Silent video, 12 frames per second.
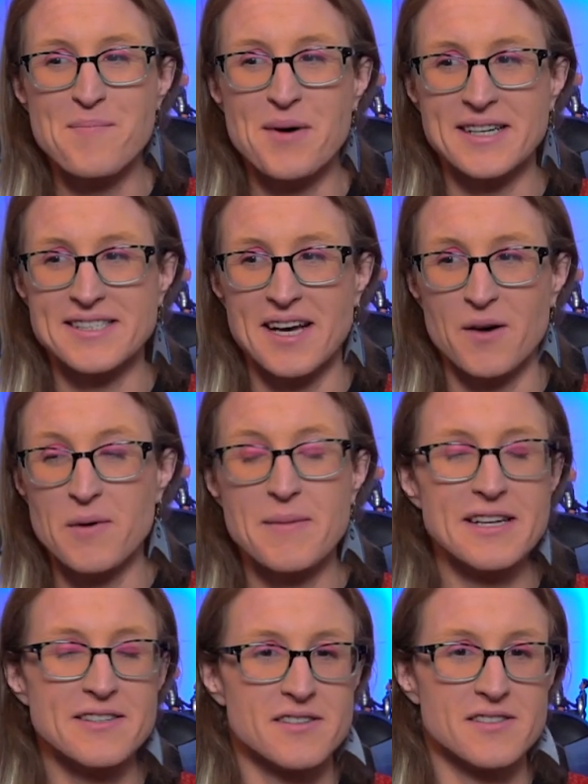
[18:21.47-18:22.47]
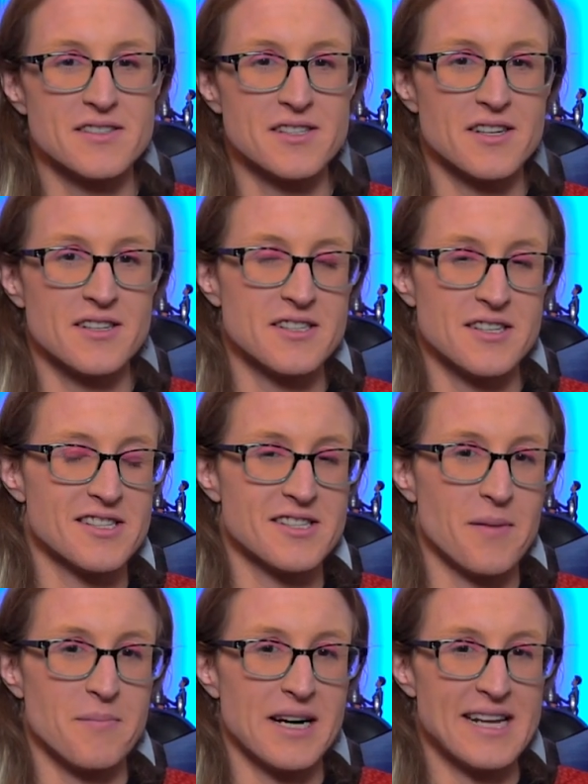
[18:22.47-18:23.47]
But we meet to
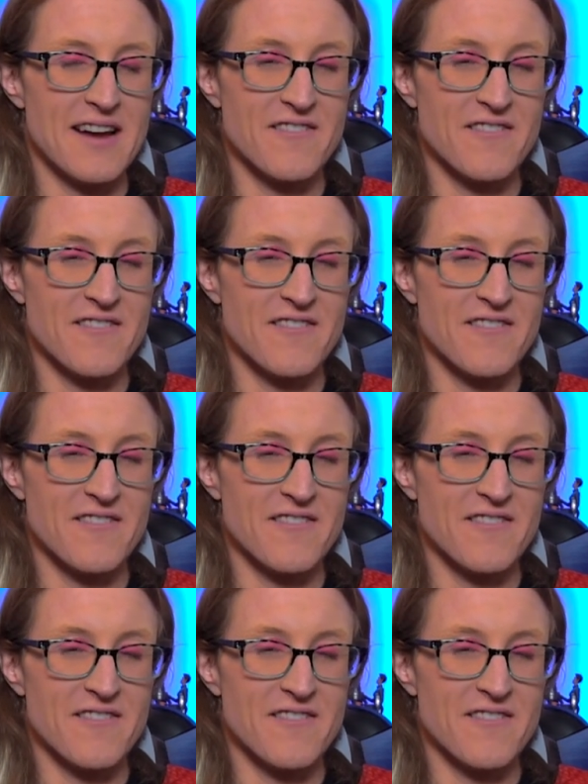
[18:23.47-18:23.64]
somebody.